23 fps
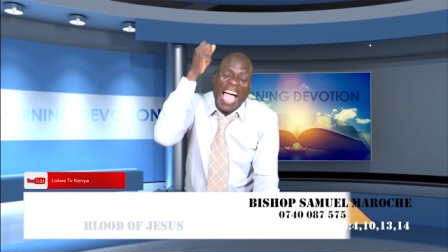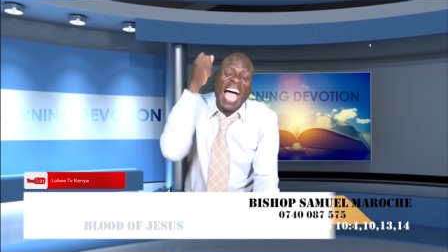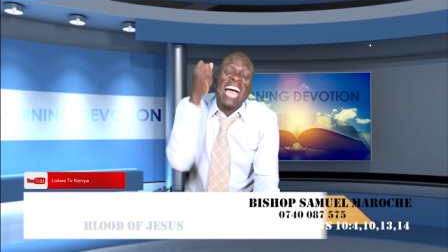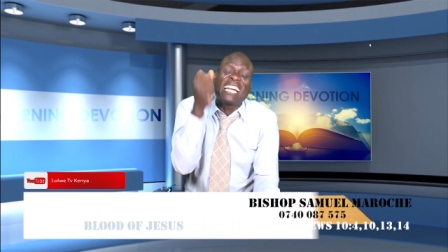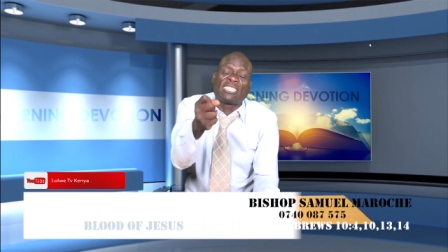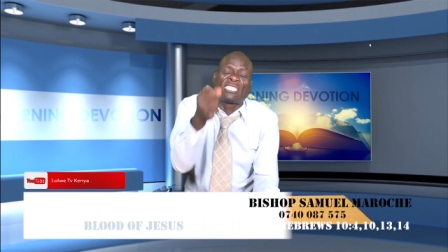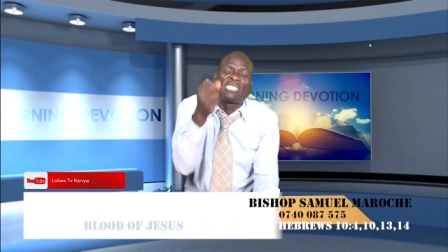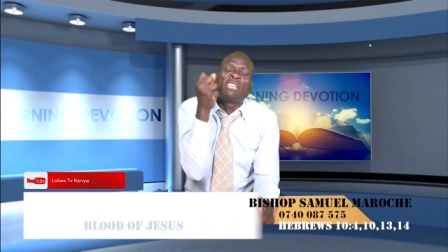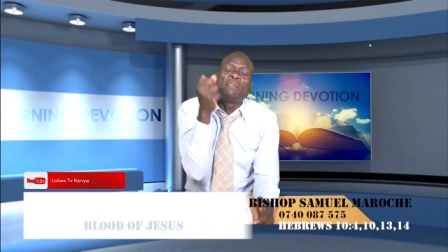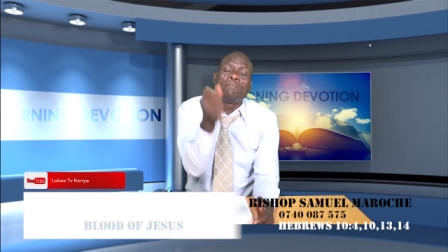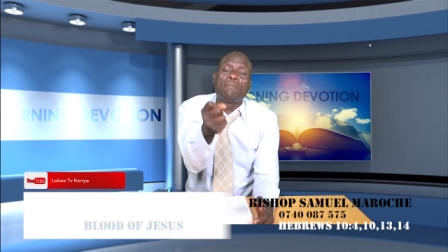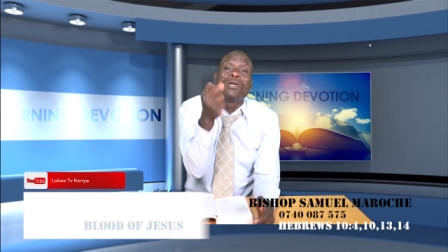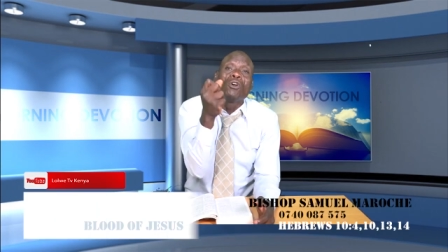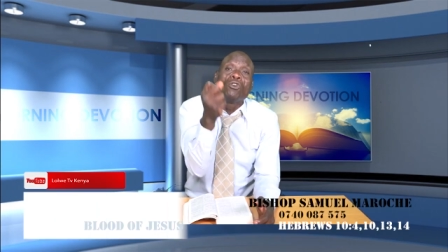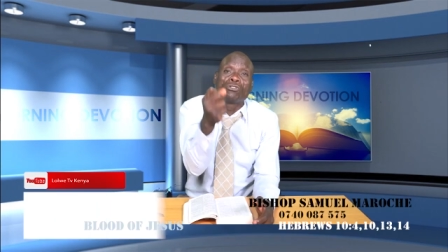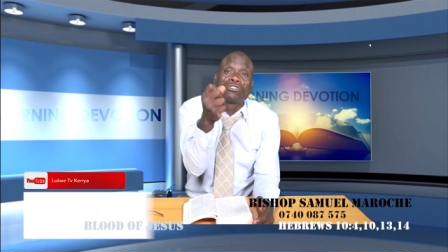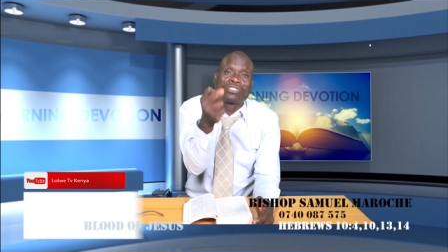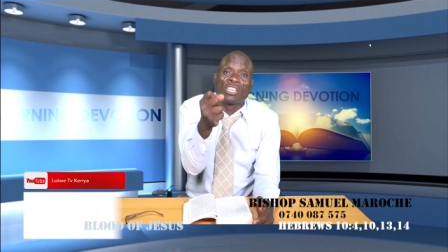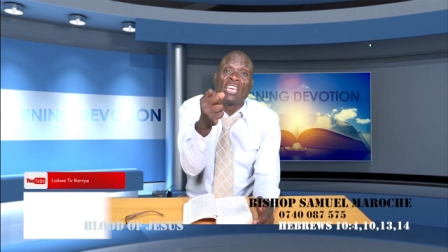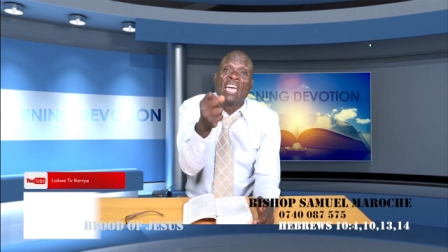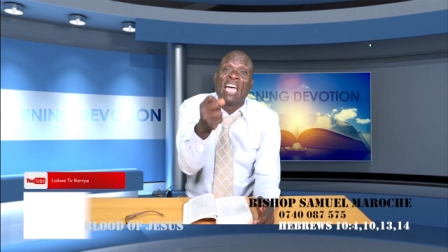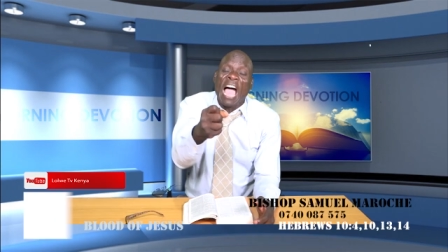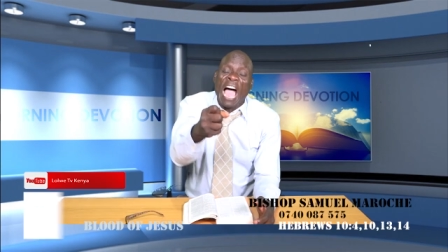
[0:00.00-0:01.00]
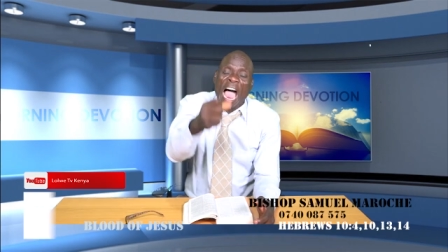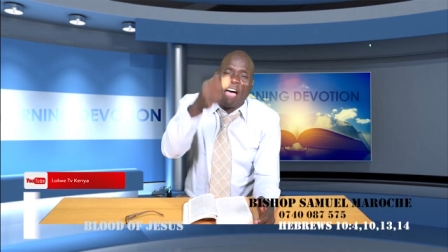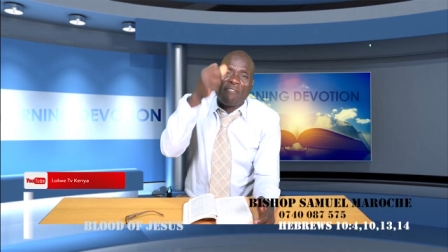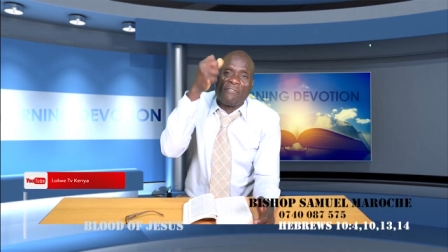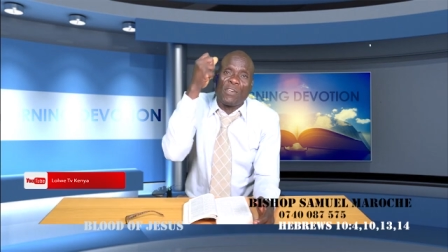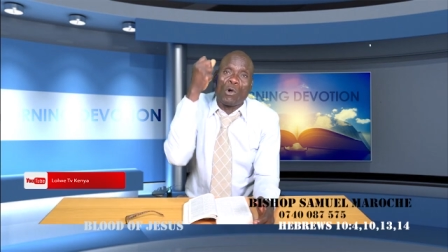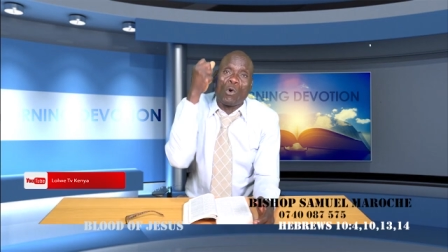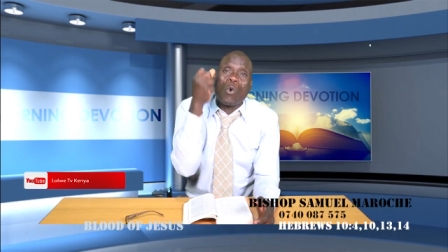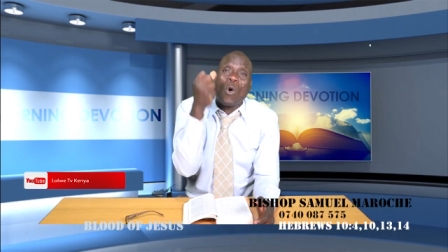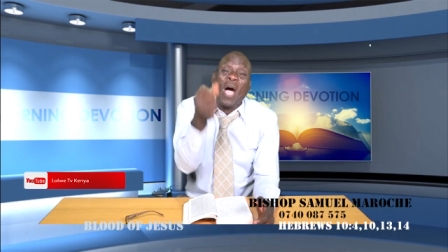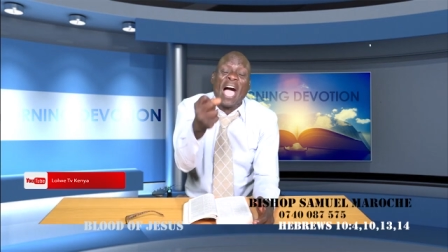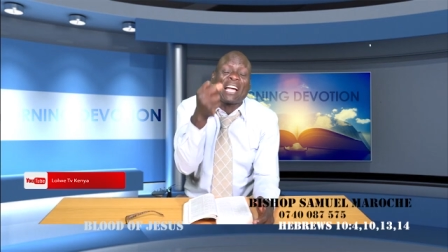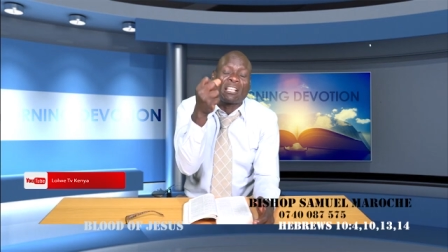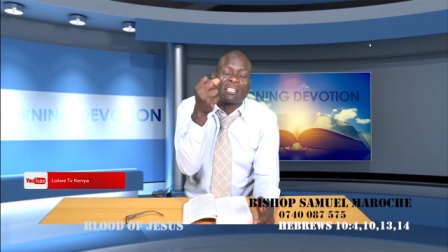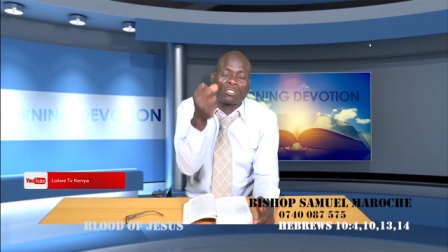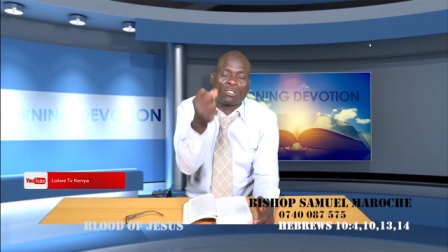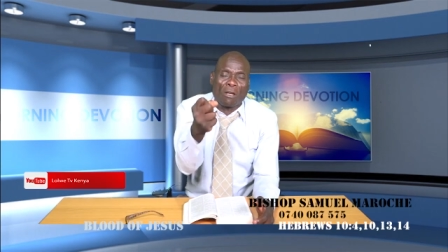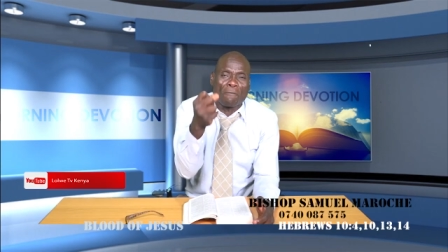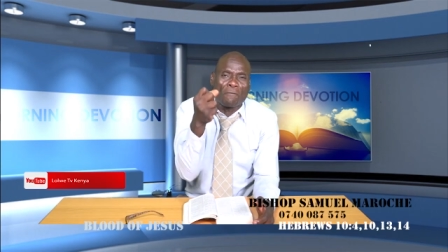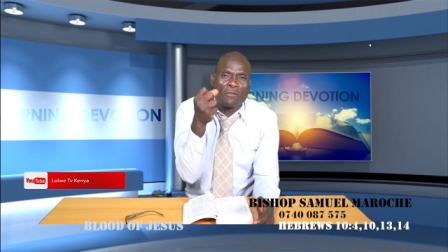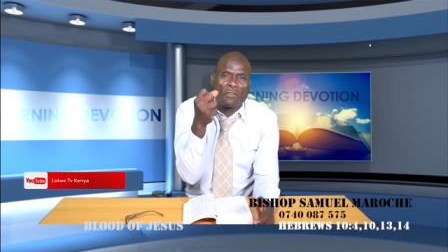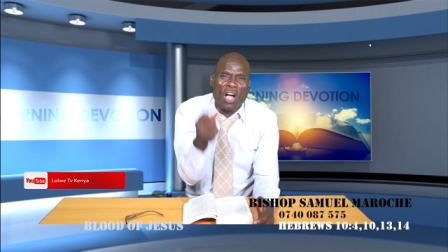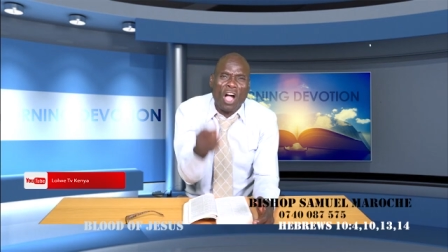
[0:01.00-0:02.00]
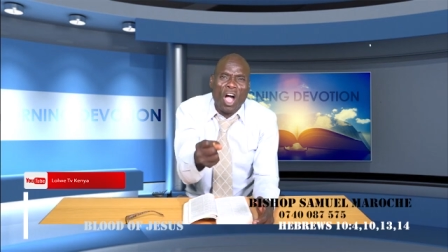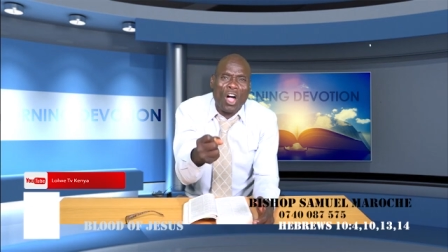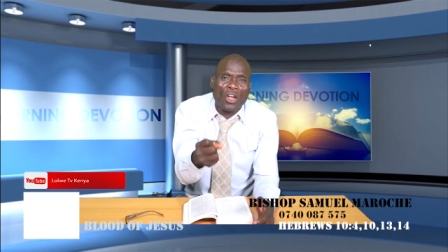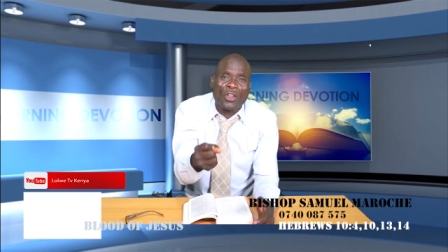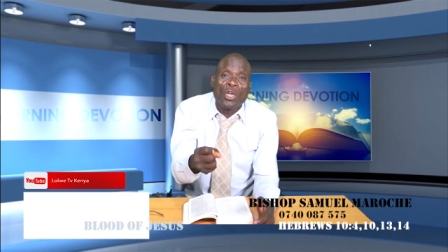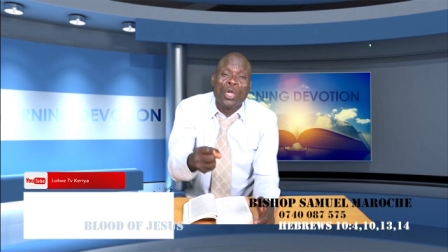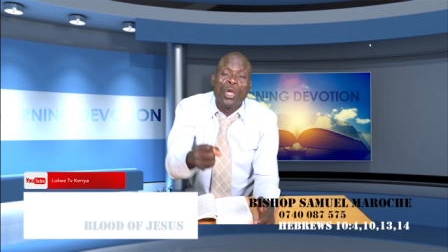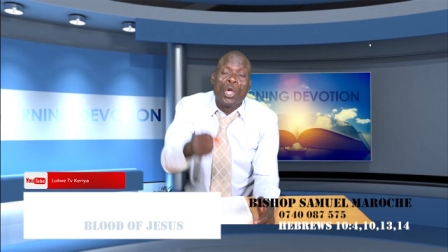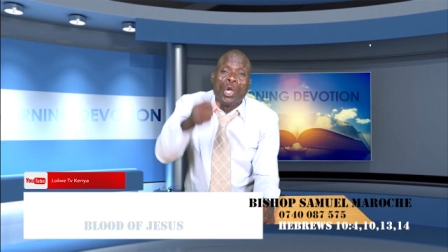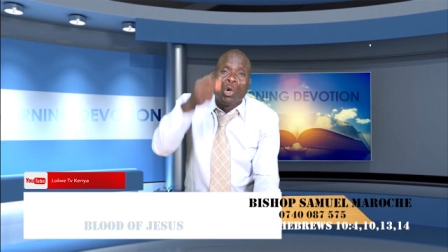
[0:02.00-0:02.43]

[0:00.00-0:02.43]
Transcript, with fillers: attributes and the works of God.